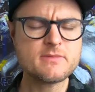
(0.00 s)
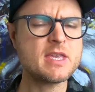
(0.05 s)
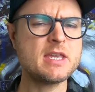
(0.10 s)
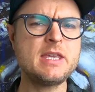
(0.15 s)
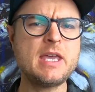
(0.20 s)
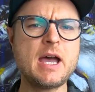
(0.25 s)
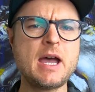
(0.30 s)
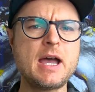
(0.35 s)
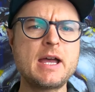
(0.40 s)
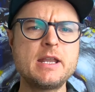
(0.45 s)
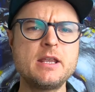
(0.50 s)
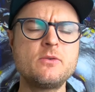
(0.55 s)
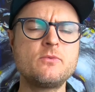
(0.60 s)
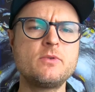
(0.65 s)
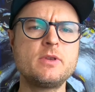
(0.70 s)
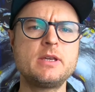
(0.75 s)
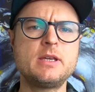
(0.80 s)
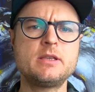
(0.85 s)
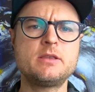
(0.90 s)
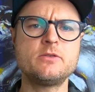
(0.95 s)
yeah, I didn't
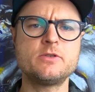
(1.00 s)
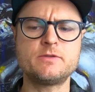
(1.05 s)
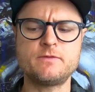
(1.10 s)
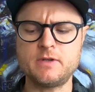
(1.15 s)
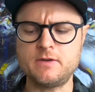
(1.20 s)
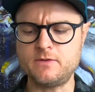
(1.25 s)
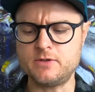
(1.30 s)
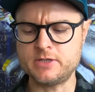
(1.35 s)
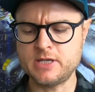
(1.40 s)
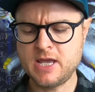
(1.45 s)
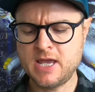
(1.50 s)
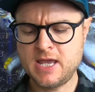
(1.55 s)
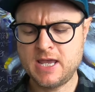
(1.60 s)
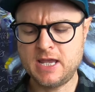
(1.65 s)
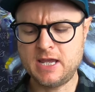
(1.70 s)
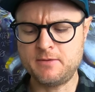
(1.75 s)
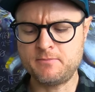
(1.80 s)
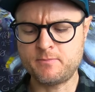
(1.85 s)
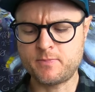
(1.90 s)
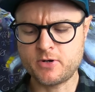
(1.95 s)
really get those flavors.
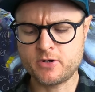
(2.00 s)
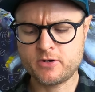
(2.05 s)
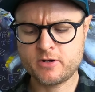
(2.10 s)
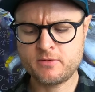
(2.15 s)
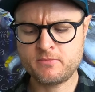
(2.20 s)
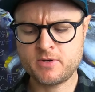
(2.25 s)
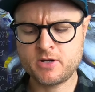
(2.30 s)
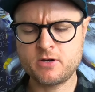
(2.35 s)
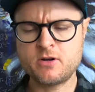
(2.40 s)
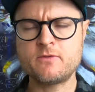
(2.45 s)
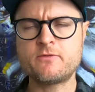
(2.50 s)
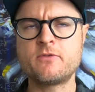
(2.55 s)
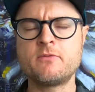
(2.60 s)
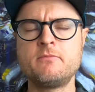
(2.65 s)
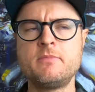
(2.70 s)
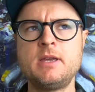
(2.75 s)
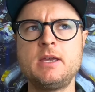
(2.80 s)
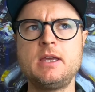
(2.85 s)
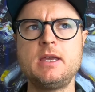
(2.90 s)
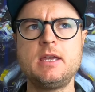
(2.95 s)
And bergamot, for
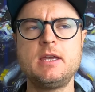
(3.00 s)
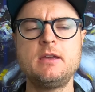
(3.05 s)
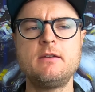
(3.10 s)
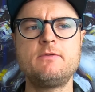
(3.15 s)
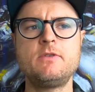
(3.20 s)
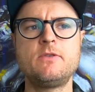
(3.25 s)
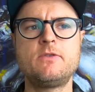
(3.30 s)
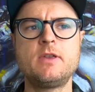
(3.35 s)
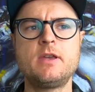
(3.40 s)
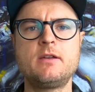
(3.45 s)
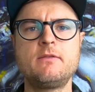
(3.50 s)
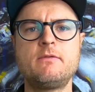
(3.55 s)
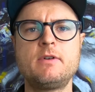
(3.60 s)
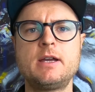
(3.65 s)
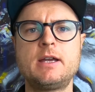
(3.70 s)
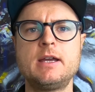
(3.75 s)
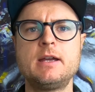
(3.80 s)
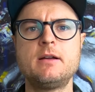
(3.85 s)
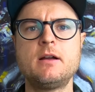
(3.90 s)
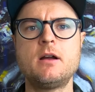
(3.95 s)
me, if you think of
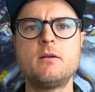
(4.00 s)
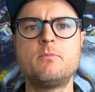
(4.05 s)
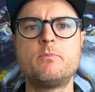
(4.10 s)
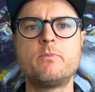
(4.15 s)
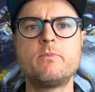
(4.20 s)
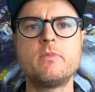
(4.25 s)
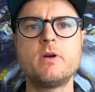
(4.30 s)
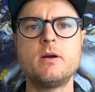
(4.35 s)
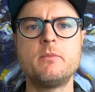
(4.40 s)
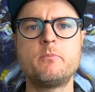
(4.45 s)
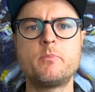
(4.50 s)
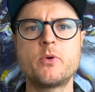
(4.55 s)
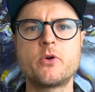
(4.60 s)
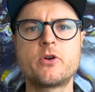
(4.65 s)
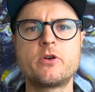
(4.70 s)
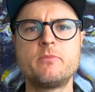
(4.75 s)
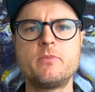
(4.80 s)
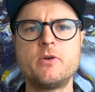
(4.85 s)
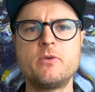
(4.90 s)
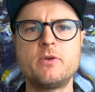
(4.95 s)
like a
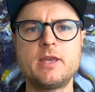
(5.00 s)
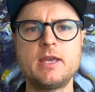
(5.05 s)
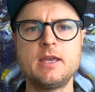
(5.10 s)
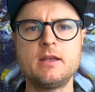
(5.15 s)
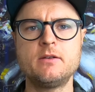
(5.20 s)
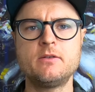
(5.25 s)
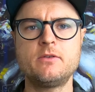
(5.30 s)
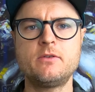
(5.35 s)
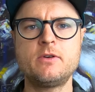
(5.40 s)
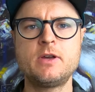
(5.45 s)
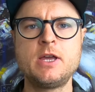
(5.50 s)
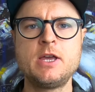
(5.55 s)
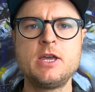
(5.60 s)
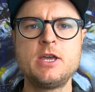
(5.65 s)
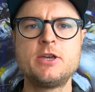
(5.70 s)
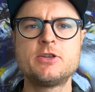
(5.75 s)
bergamot candle,